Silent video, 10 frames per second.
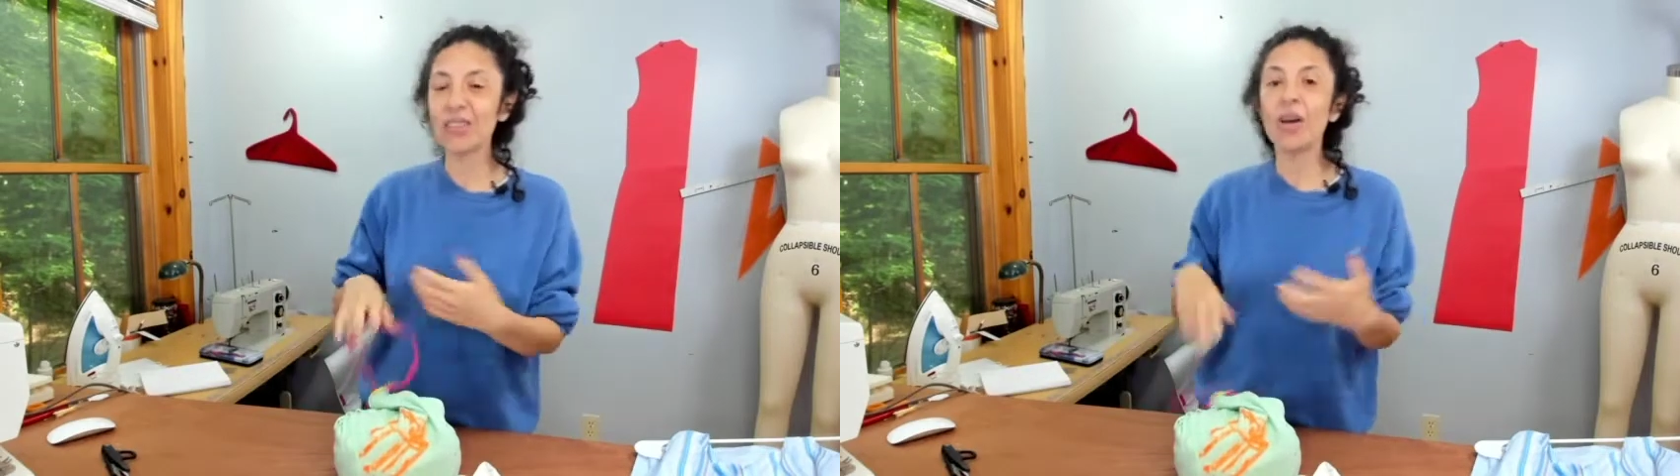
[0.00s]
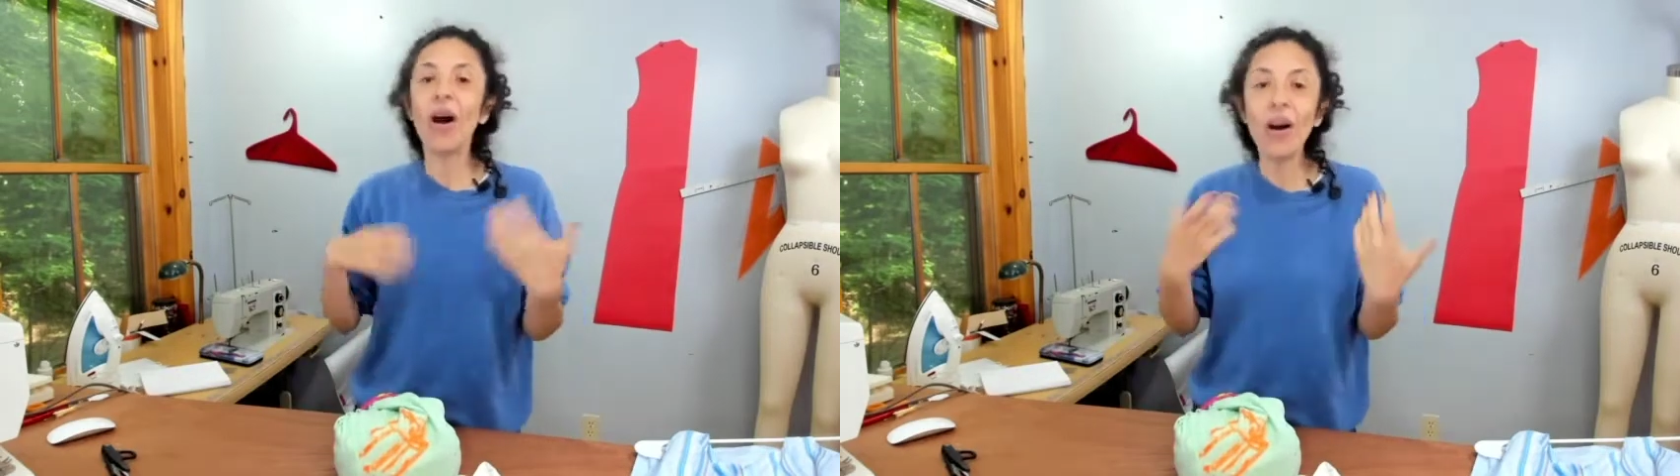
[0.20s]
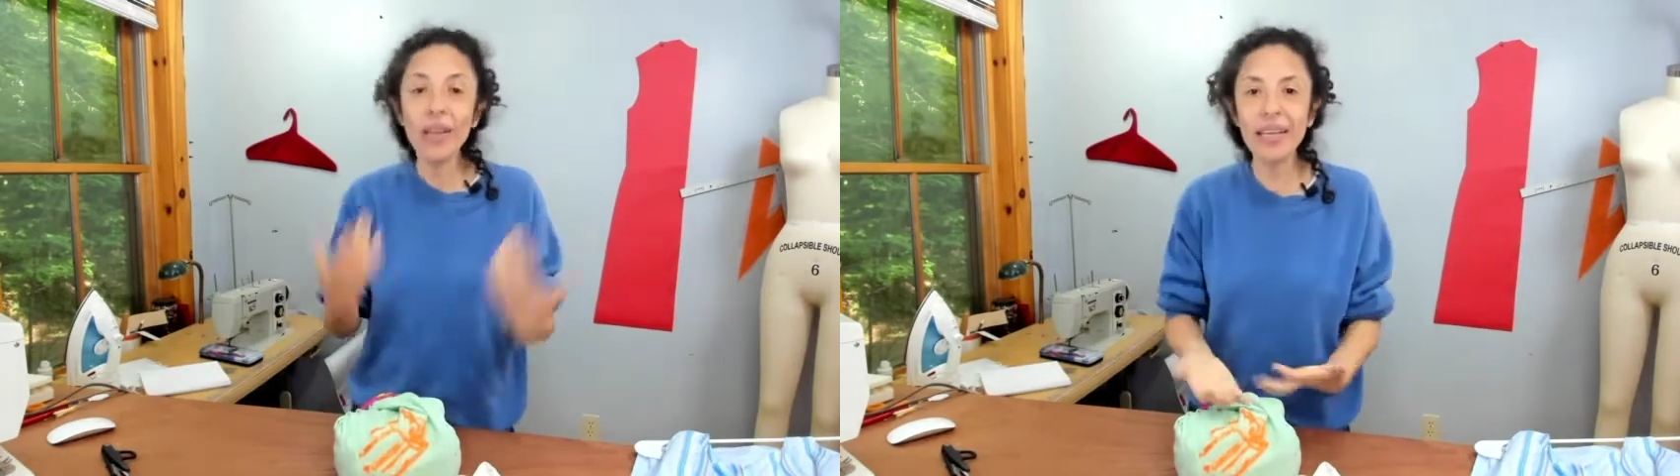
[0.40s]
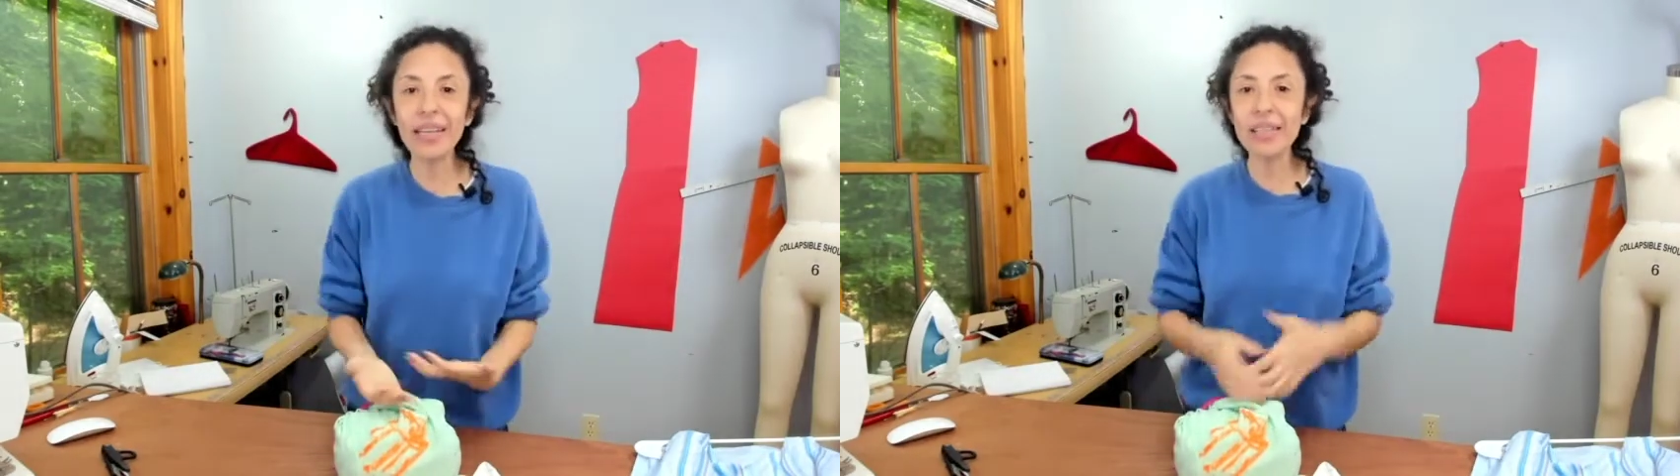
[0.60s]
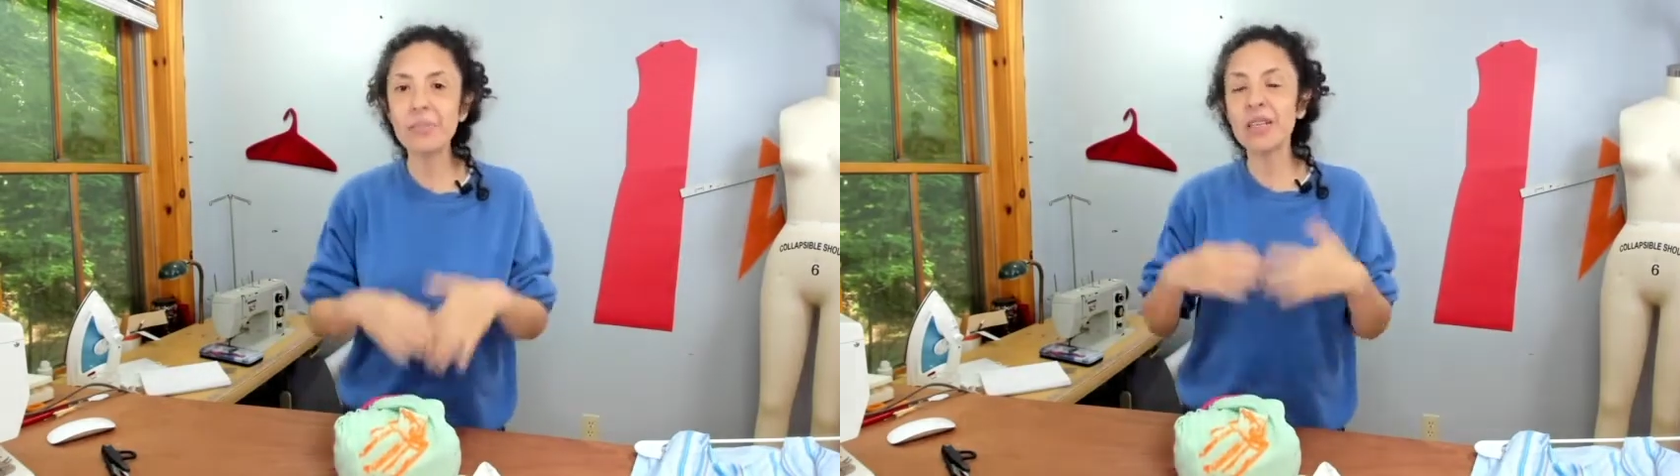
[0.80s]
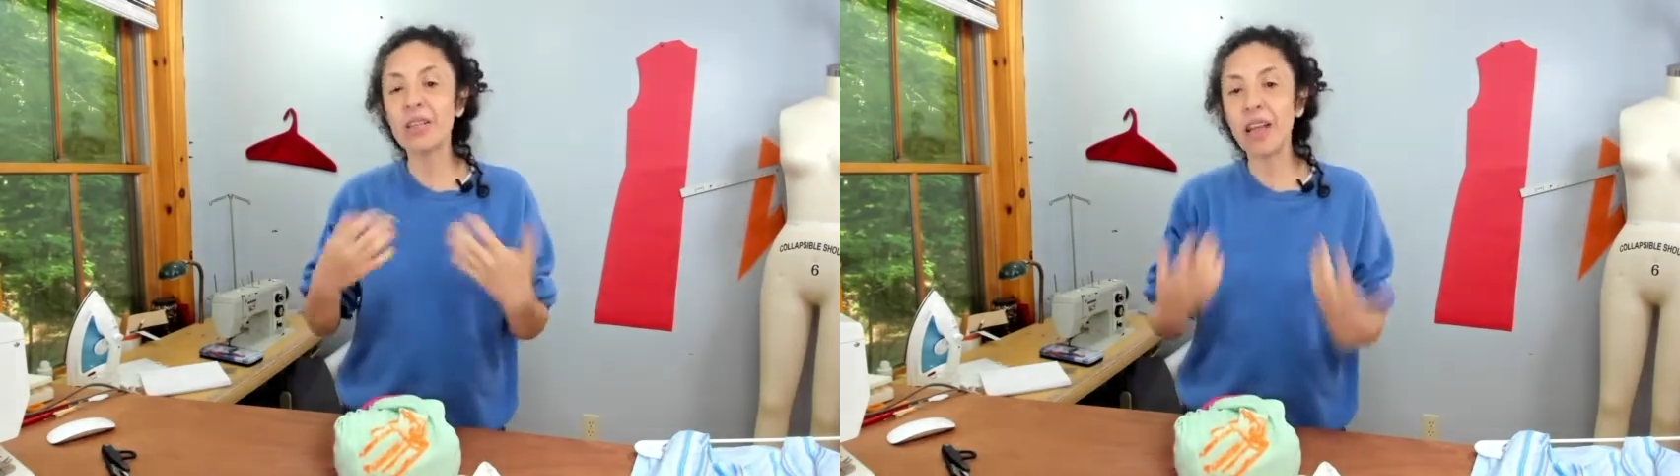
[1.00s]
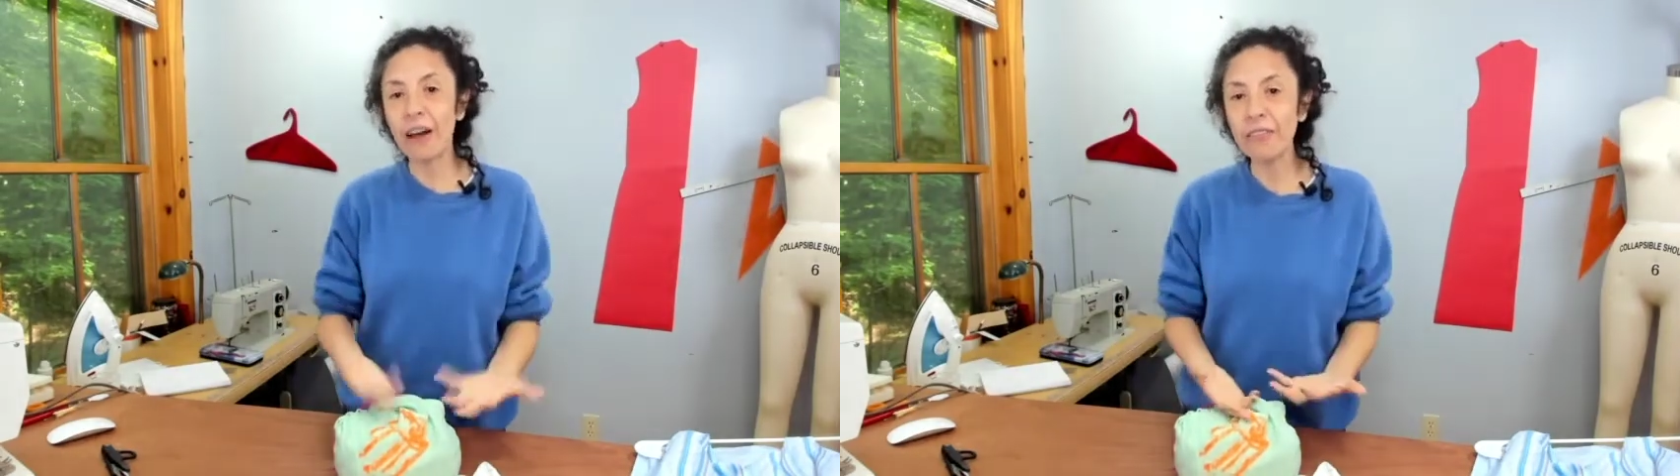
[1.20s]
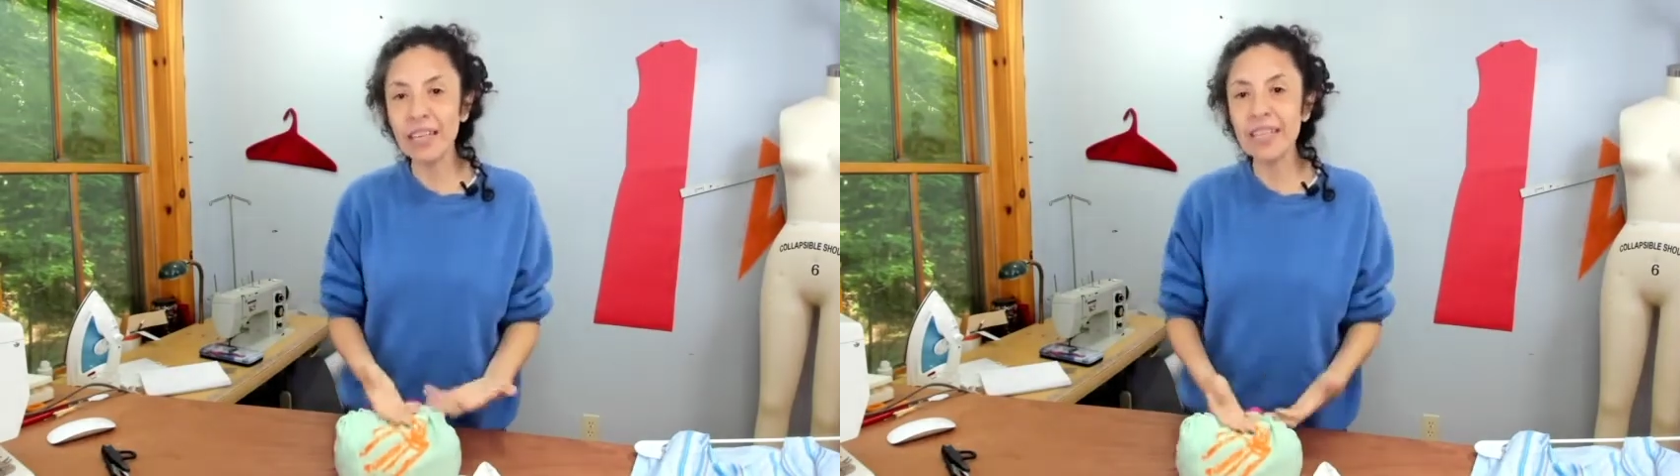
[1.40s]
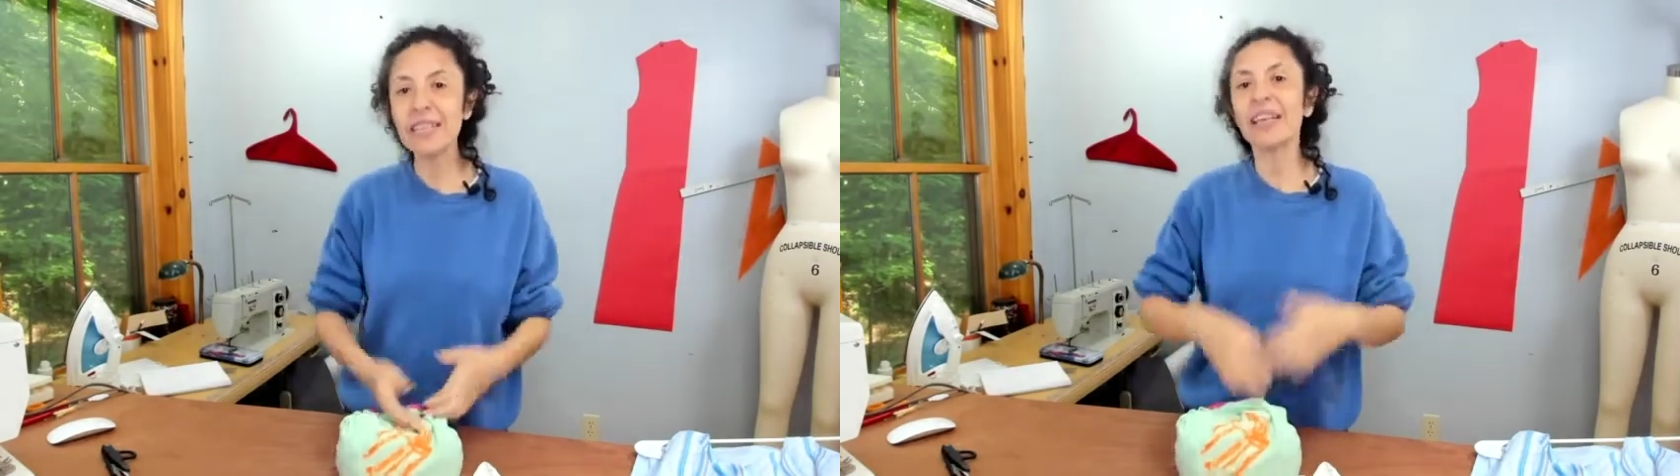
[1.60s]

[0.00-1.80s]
So all the customers love this.